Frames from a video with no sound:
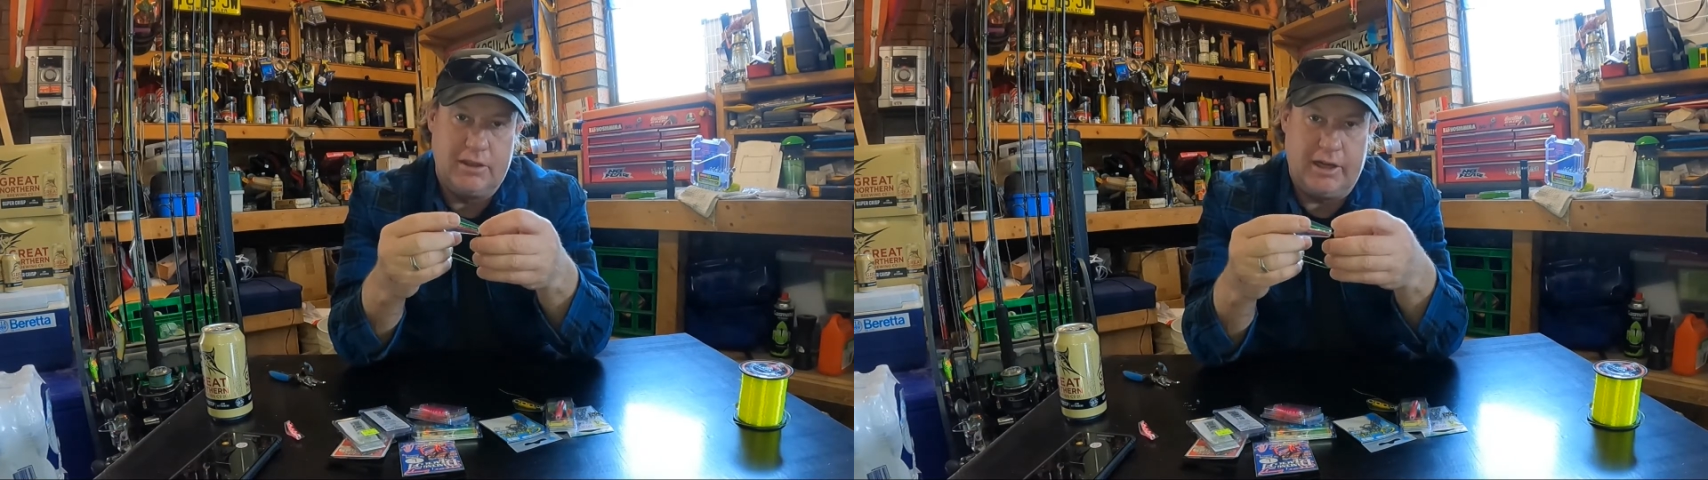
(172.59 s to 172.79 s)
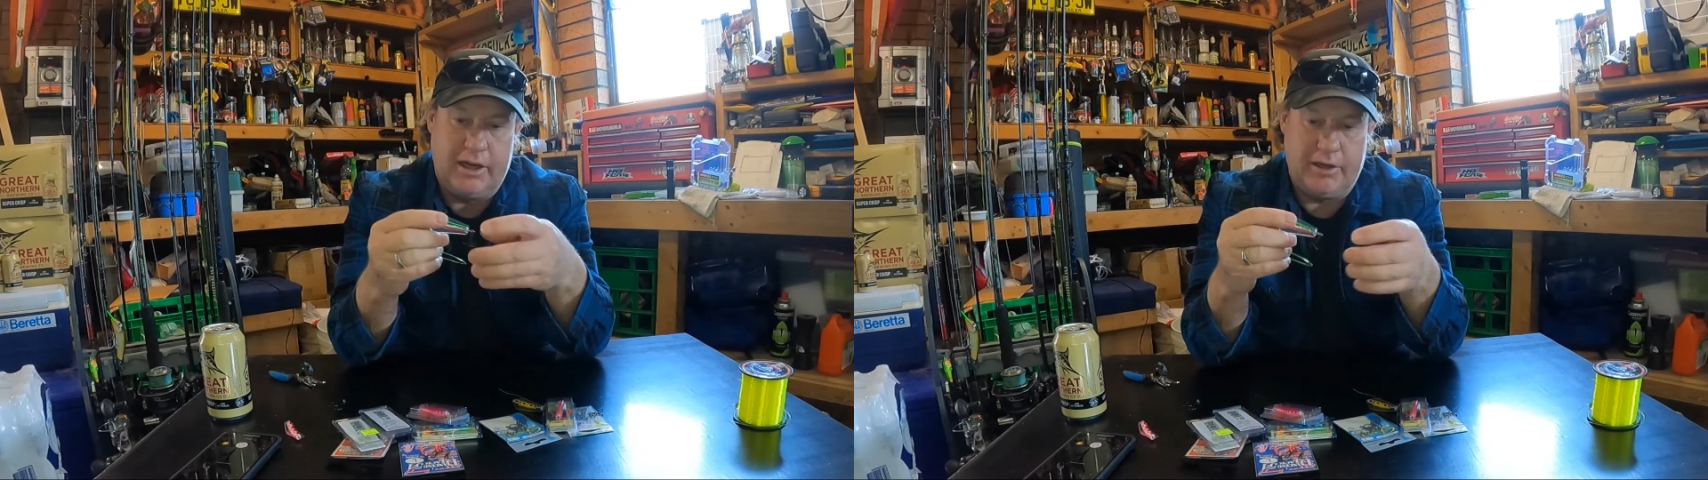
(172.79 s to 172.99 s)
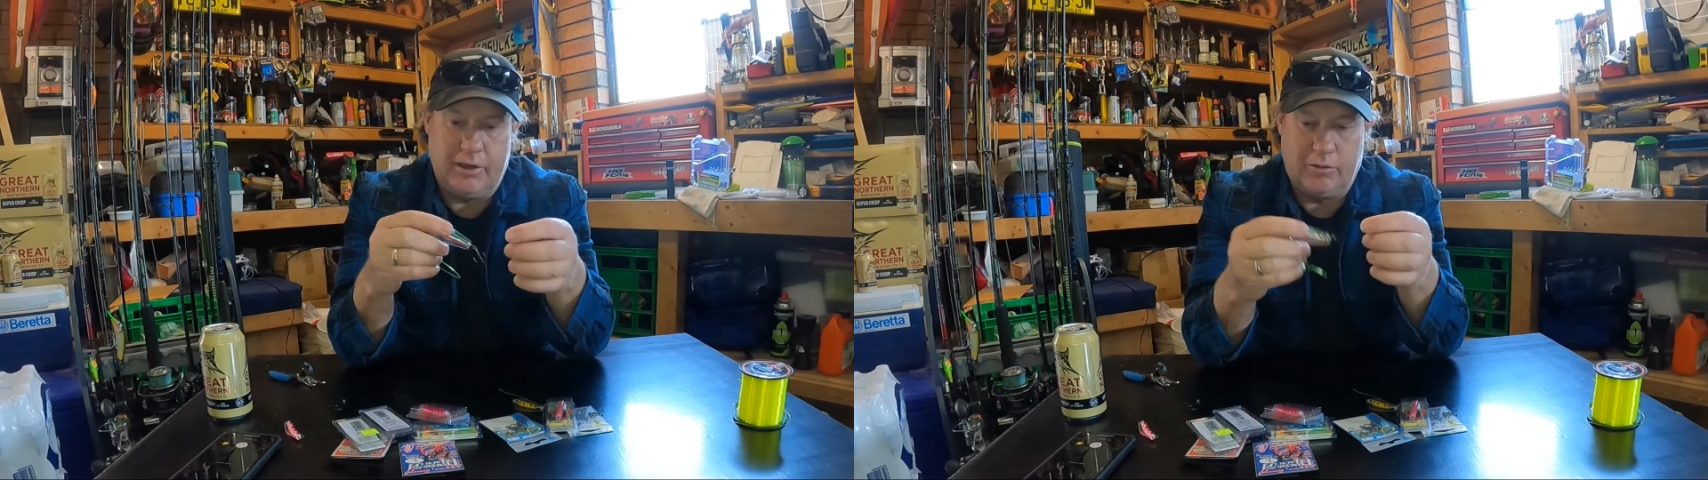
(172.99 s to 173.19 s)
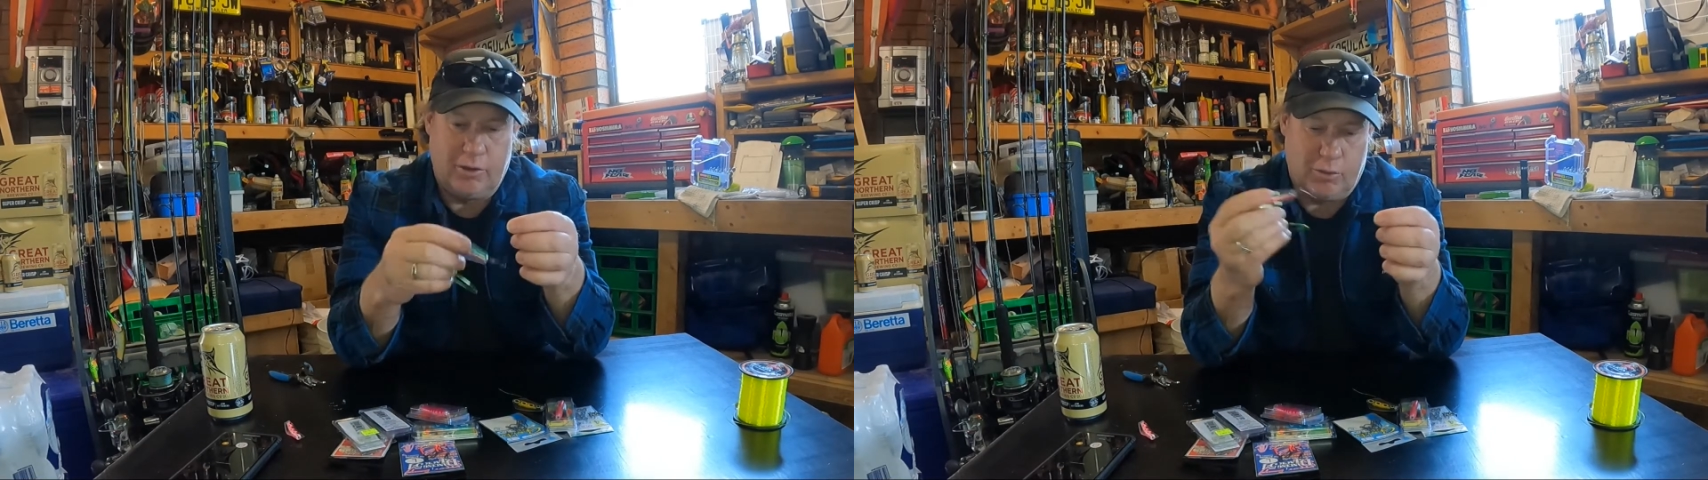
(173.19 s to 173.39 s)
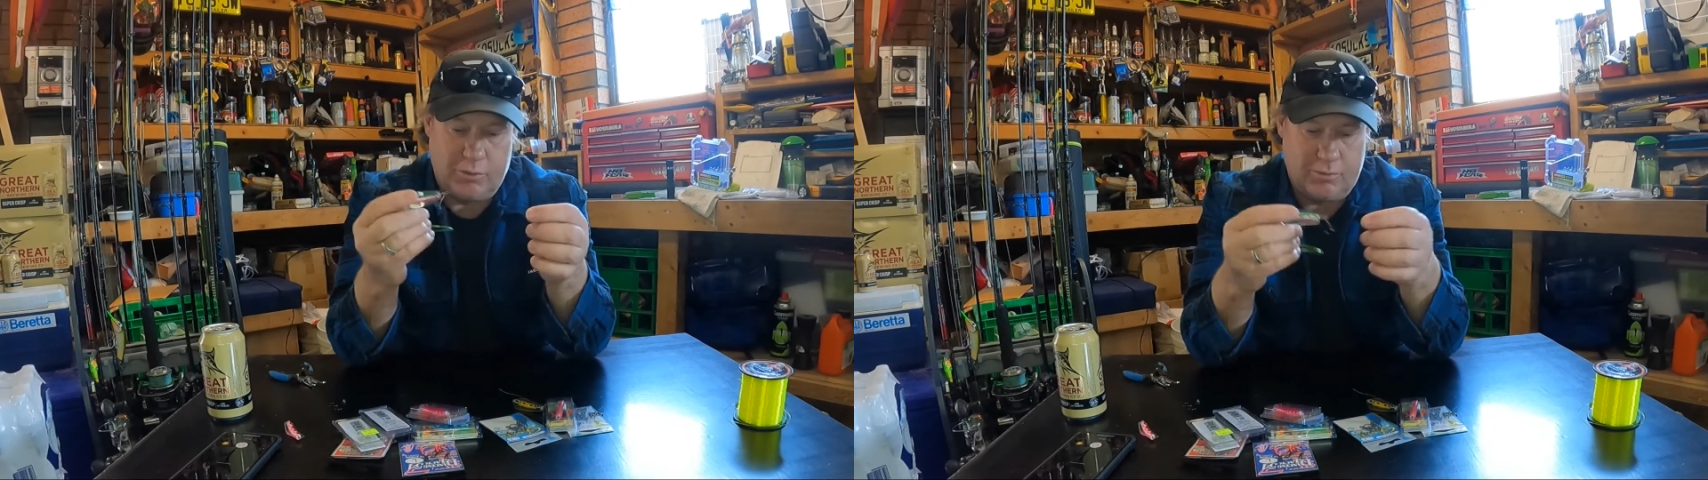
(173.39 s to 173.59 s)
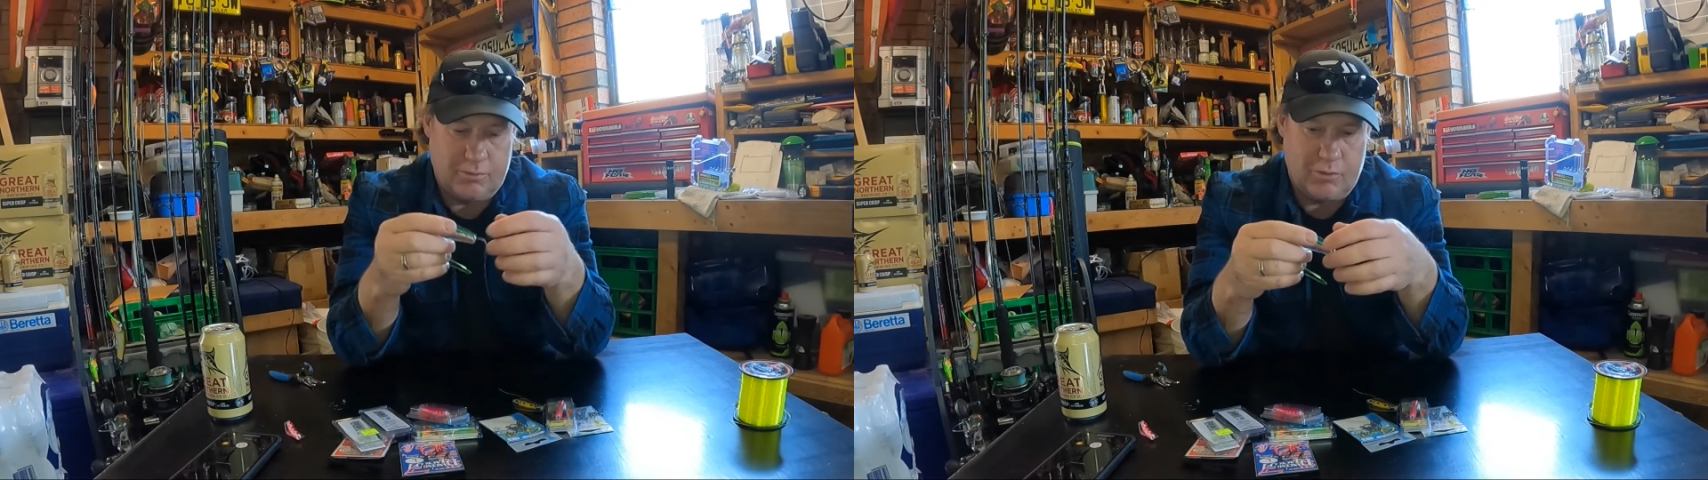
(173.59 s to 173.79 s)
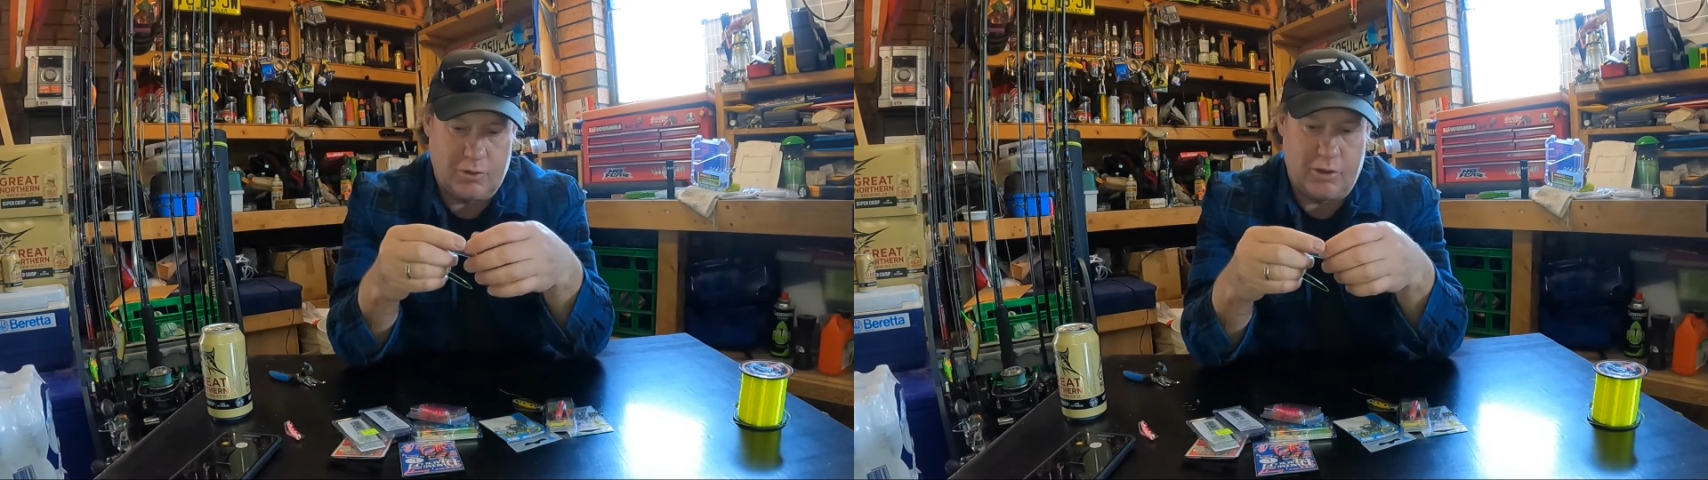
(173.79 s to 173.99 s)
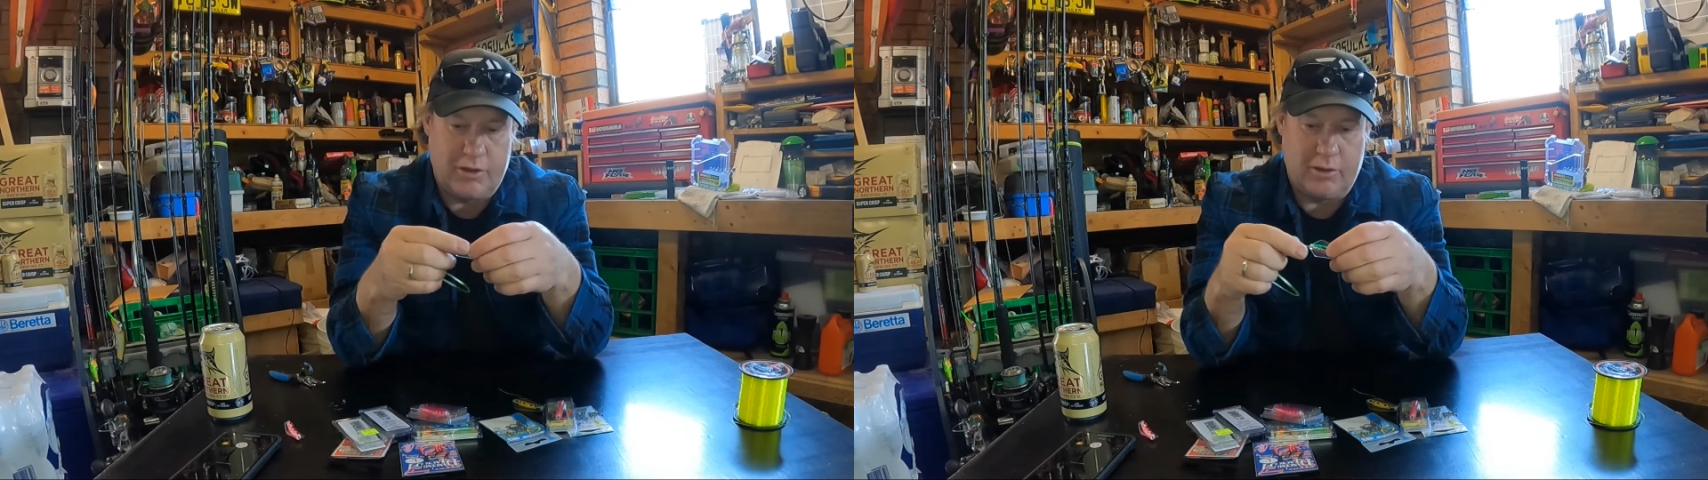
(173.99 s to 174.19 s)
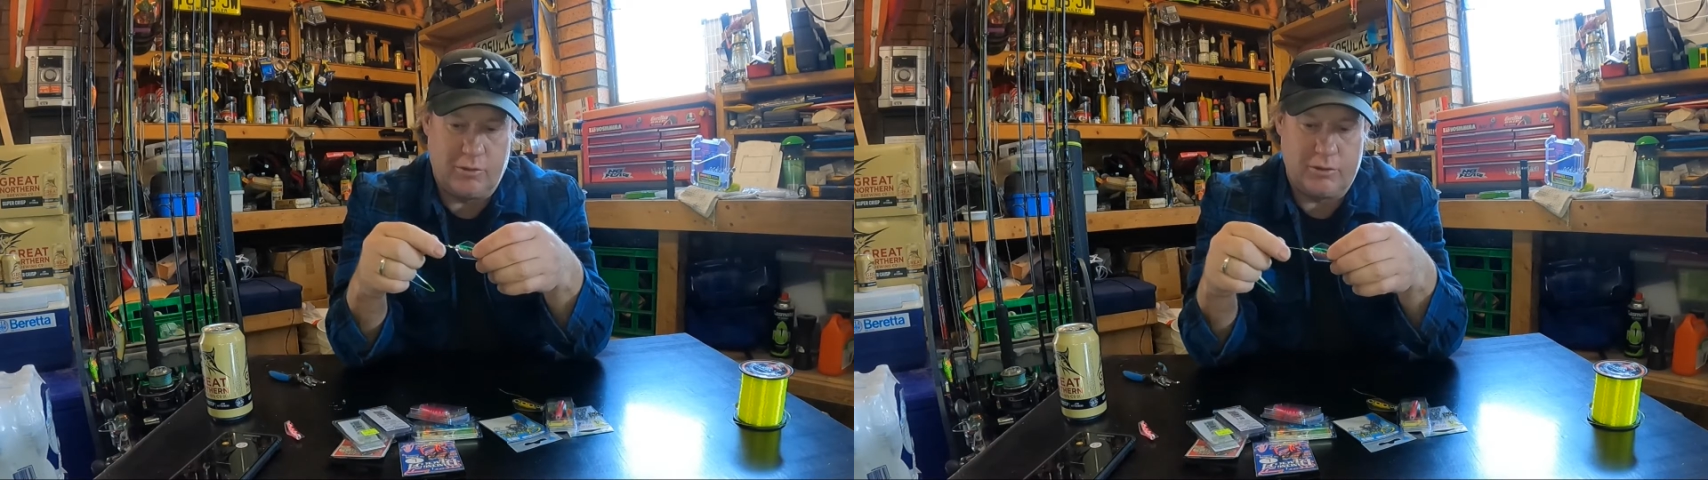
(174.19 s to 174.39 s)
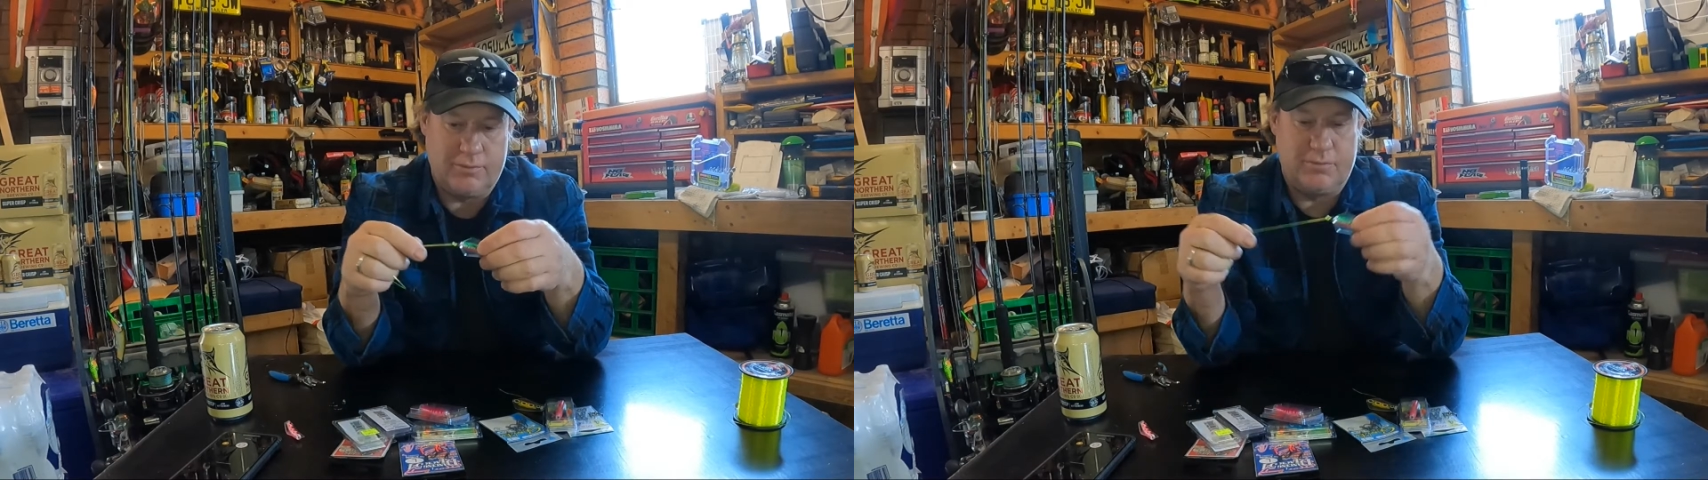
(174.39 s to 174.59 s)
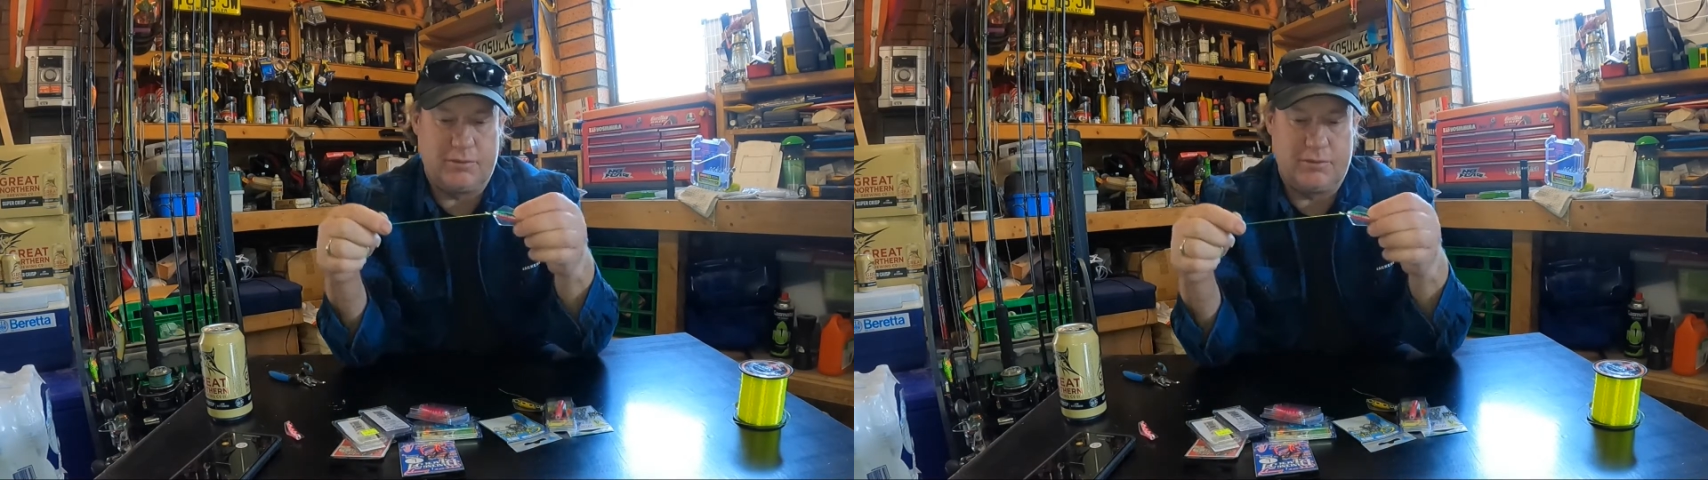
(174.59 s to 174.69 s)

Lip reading: and it'll help them throw that hook.